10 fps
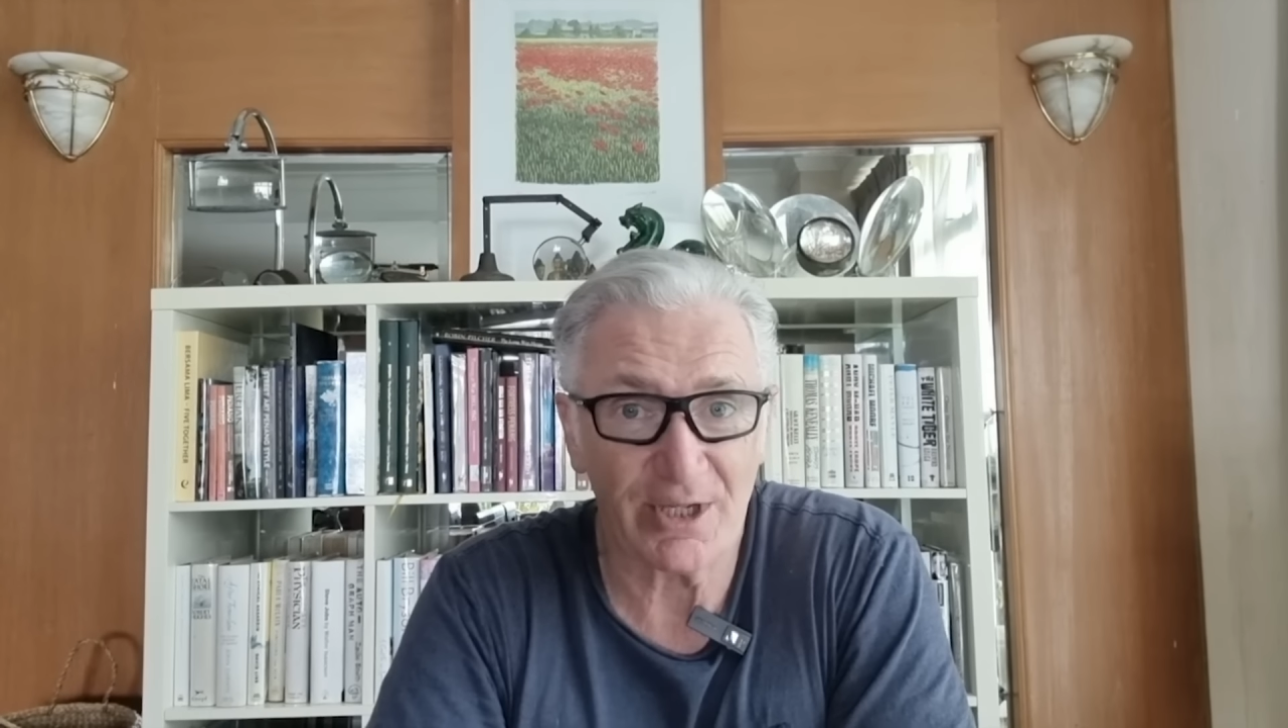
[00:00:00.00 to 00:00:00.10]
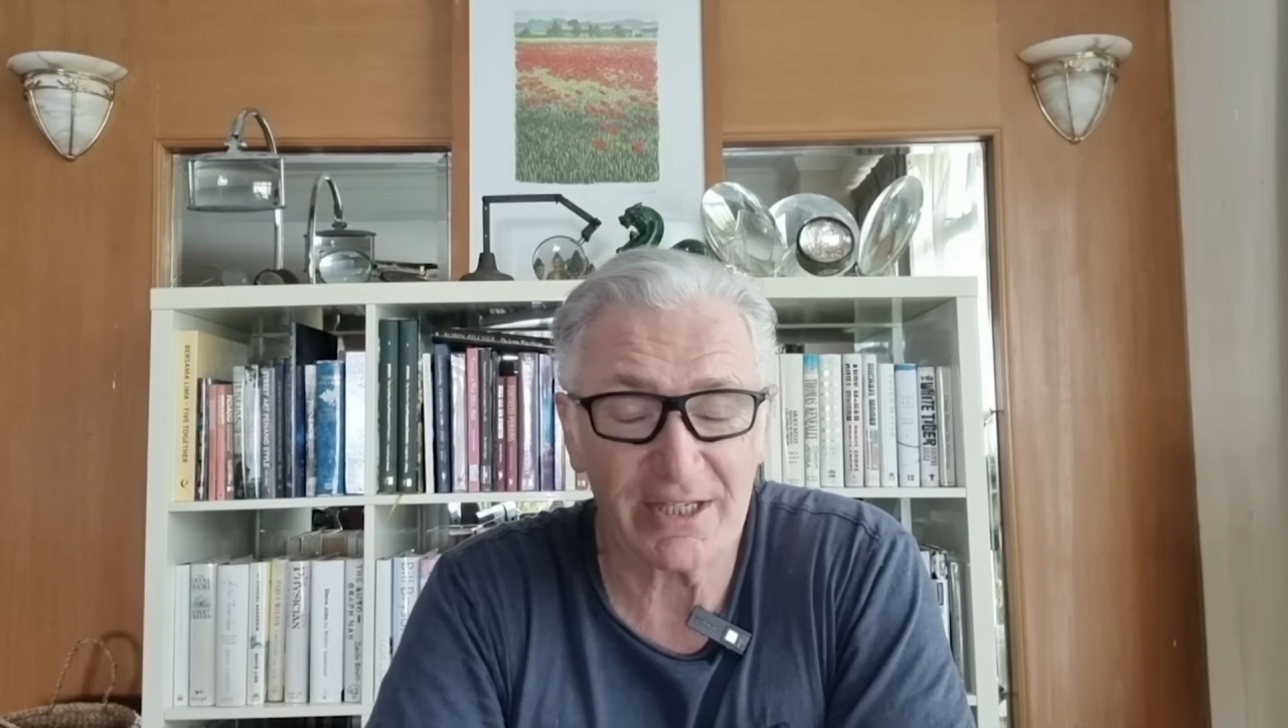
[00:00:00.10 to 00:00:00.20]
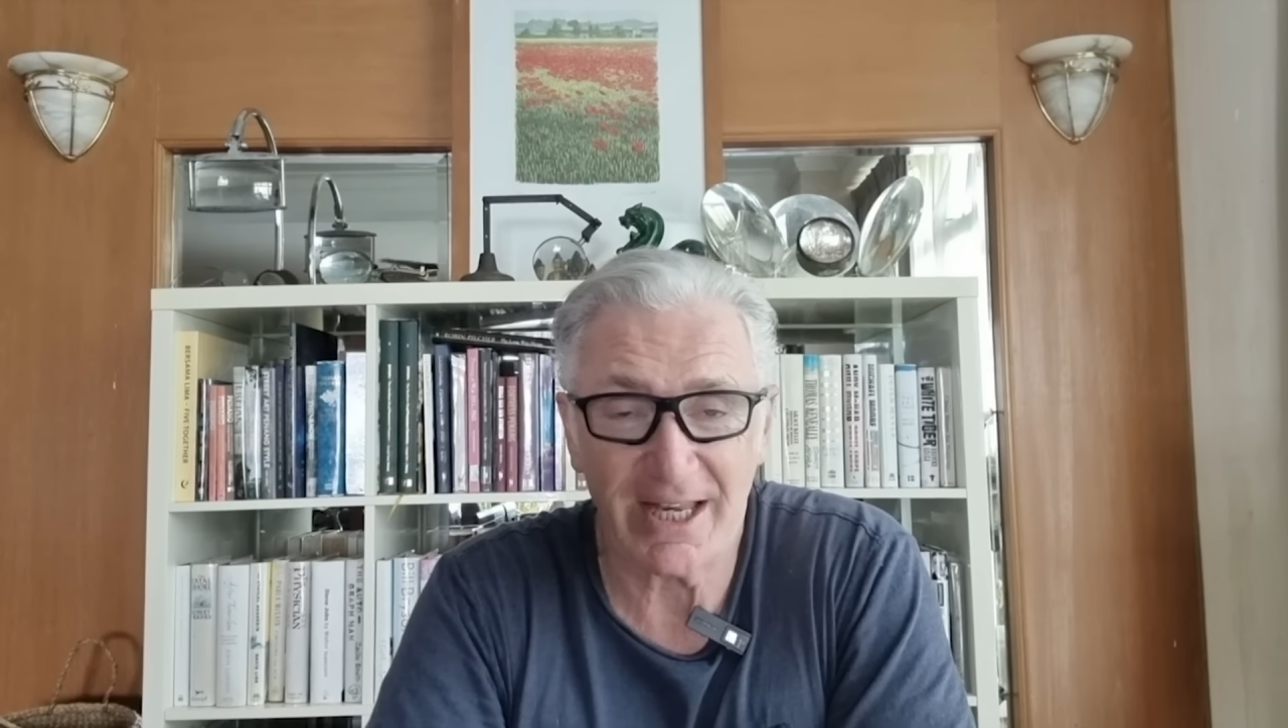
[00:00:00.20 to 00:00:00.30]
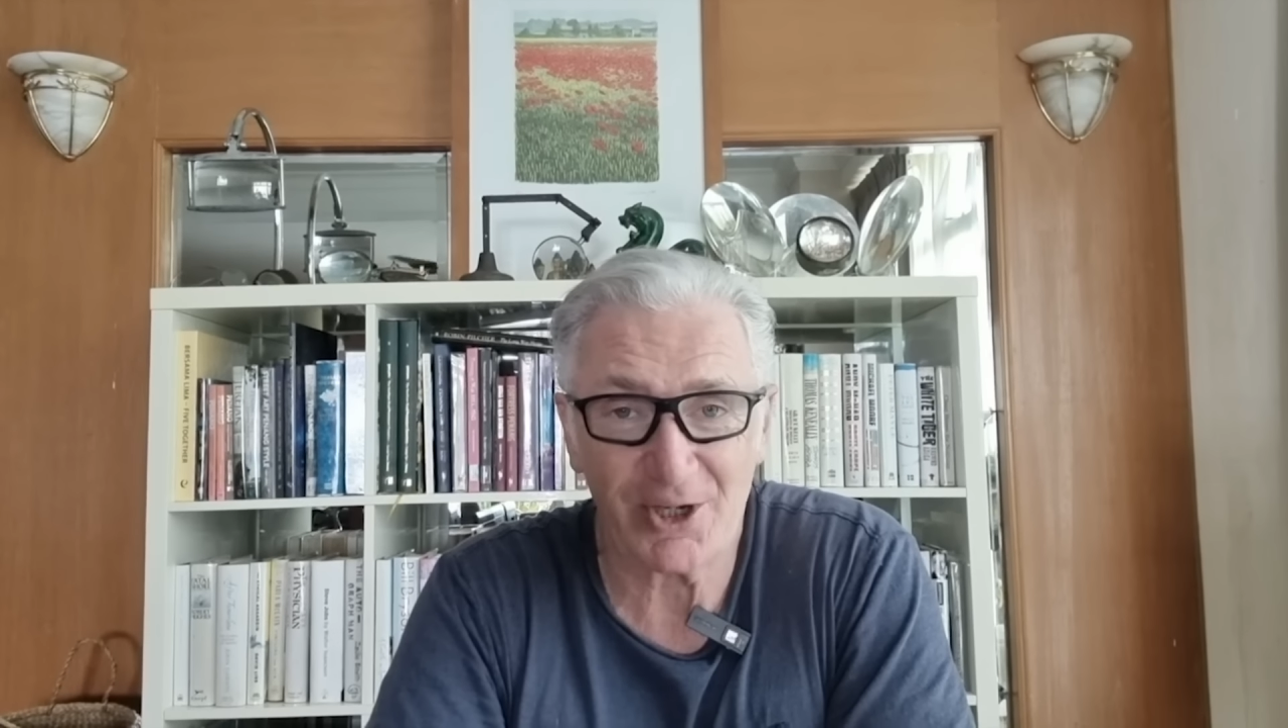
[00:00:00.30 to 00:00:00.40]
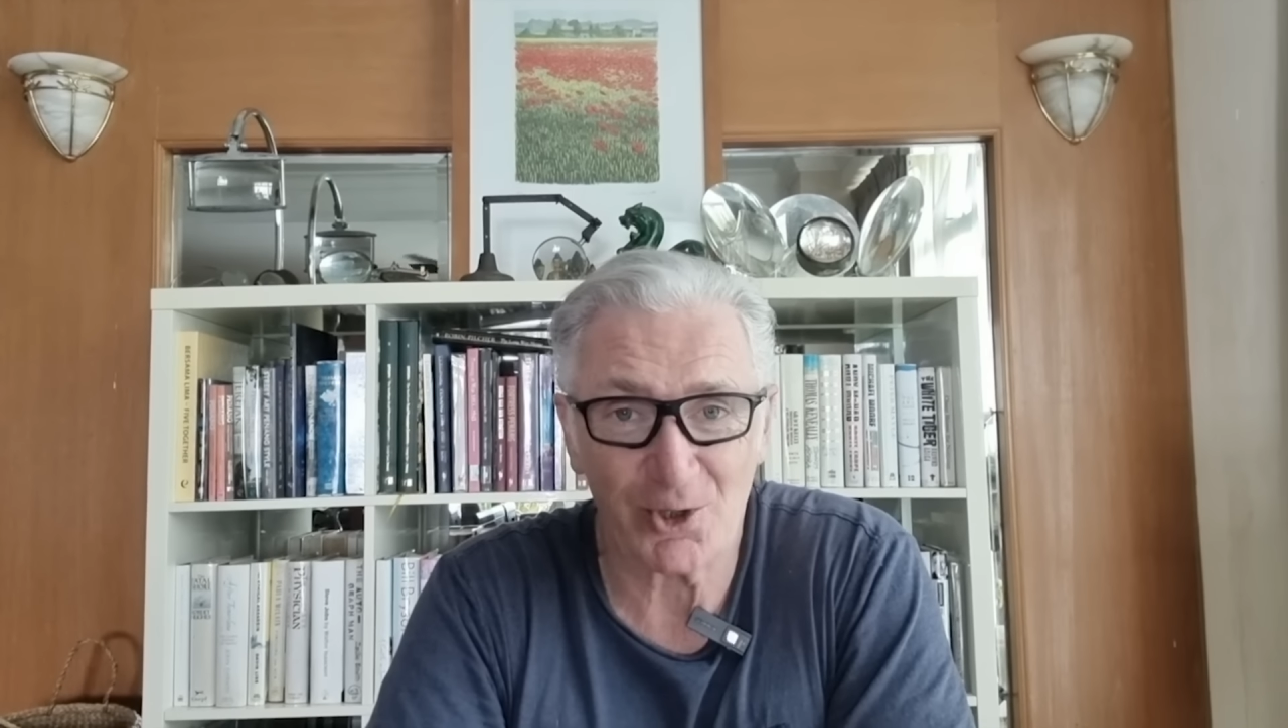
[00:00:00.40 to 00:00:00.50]

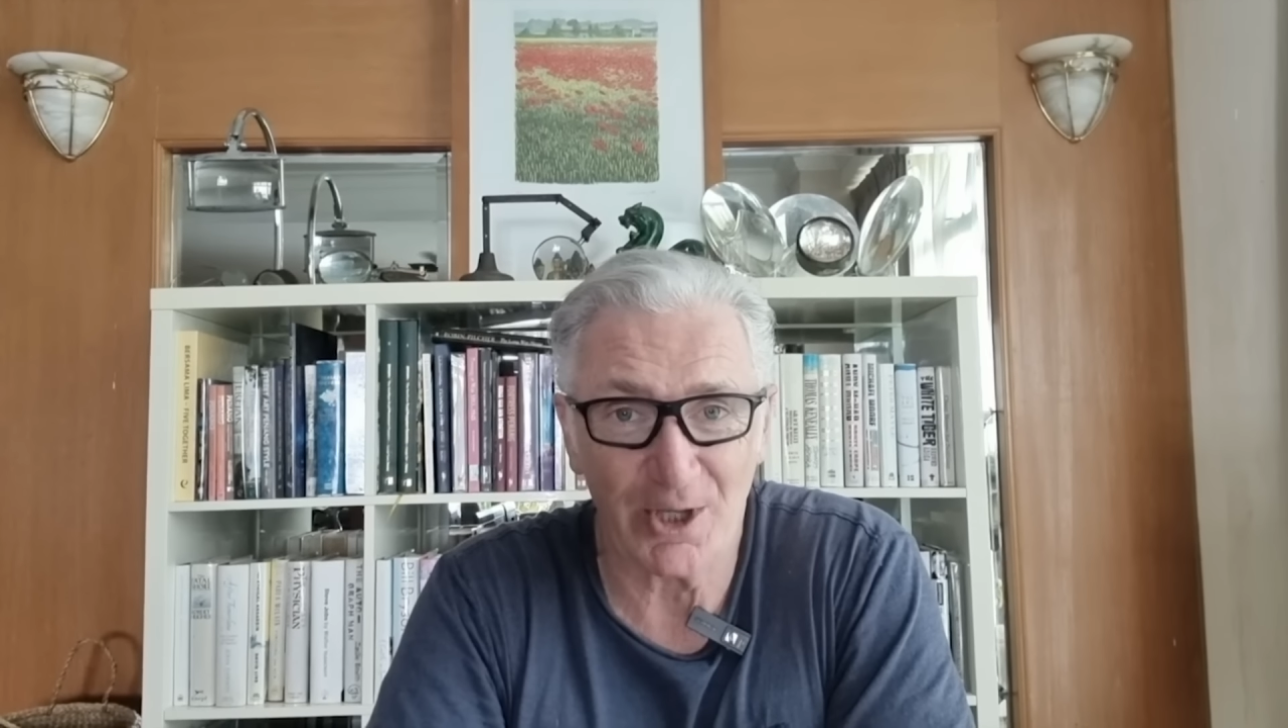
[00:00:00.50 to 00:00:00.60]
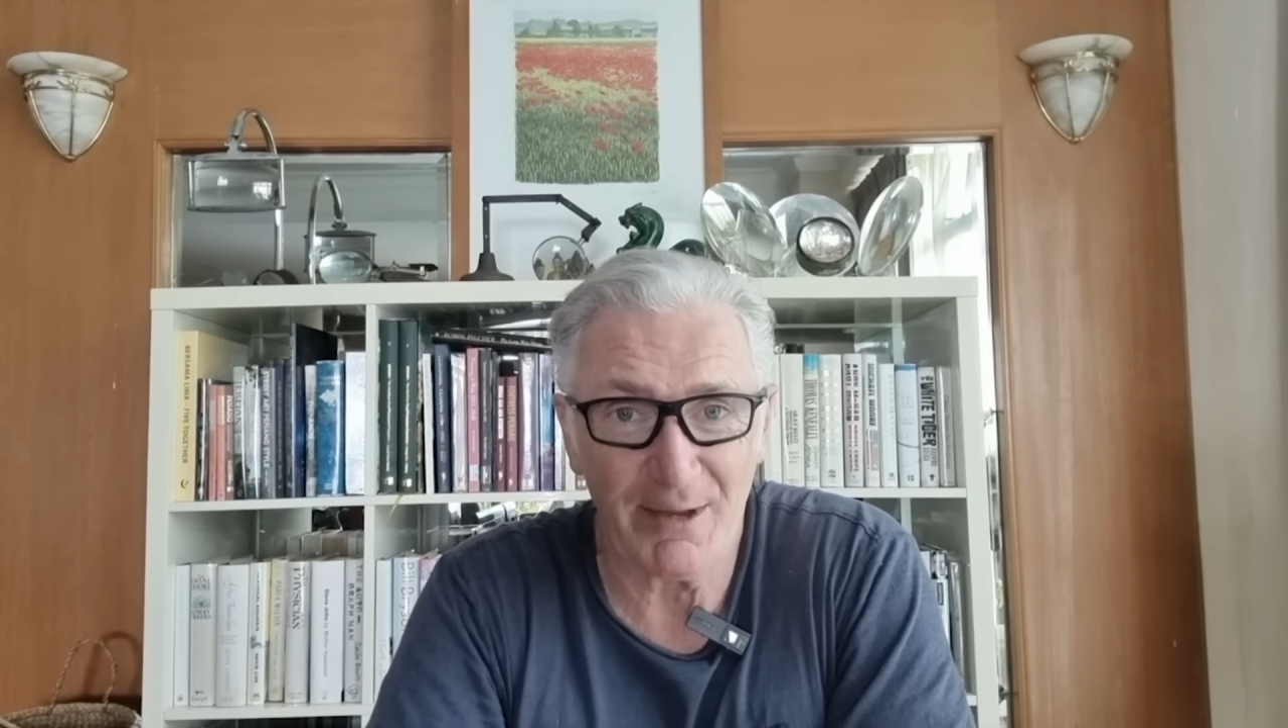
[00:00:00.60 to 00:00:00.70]
international